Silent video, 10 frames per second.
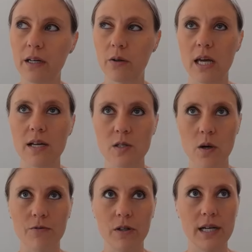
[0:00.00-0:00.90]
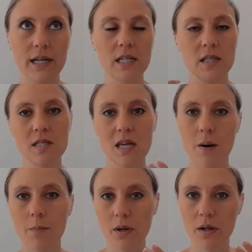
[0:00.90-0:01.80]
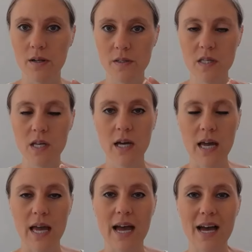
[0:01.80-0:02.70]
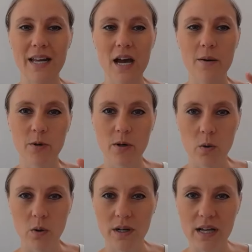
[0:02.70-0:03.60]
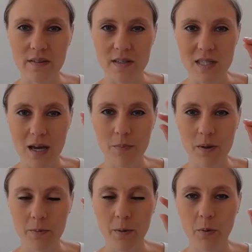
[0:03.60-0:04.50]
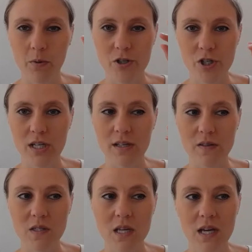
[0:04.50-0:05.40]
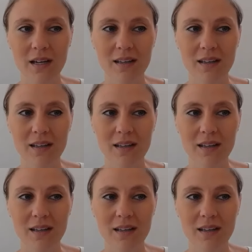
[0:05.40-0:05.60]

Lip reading: okay, so I've collected samples and I'm recording the sample proportions,